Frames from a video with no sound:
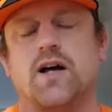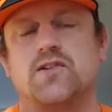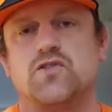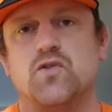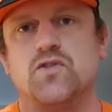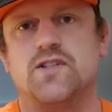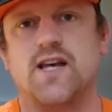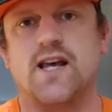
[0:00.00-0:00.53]
Uh,
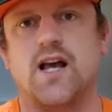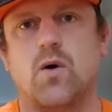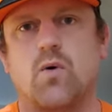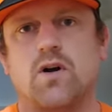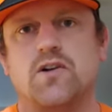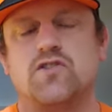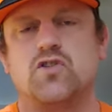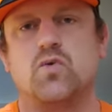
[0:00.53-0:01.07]
today I
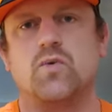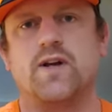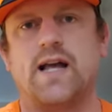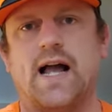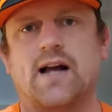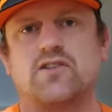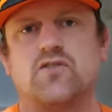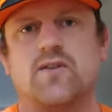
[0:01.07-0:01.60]
wanted to
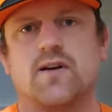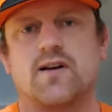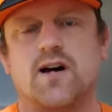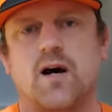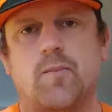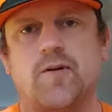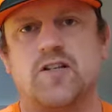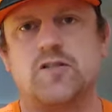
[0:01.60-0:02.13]
react to the
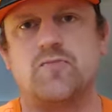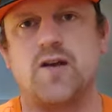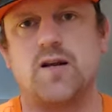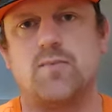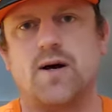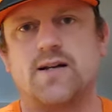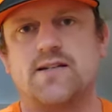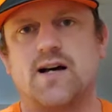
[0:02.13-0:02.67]
comments
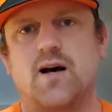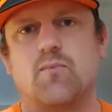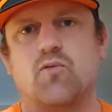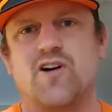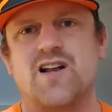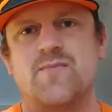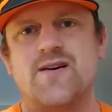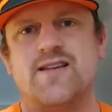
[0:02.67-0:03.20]
made by Thom
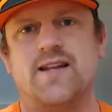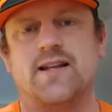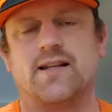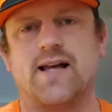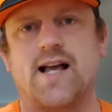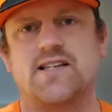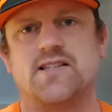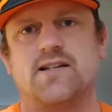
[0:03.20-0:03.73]
Brennaman in
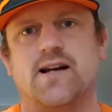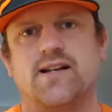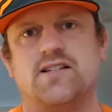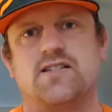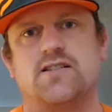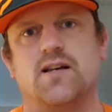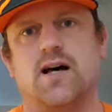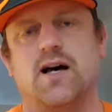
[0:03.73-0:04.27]
last
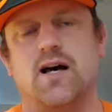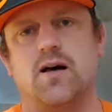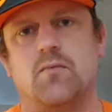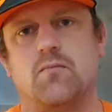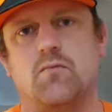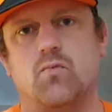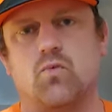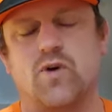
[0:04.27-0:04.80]
night's uh,
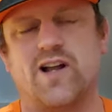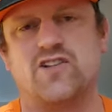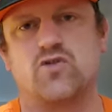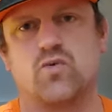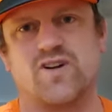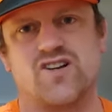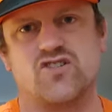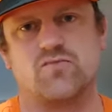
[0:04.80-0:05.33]
Reds
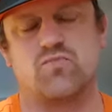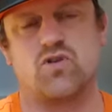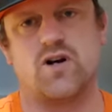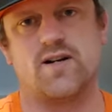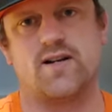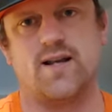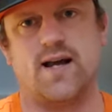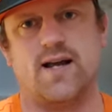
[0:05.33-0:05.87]
Royals
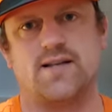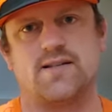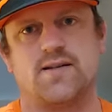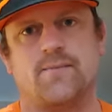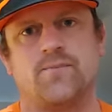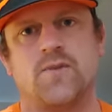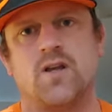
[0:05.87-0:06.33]
broadcast.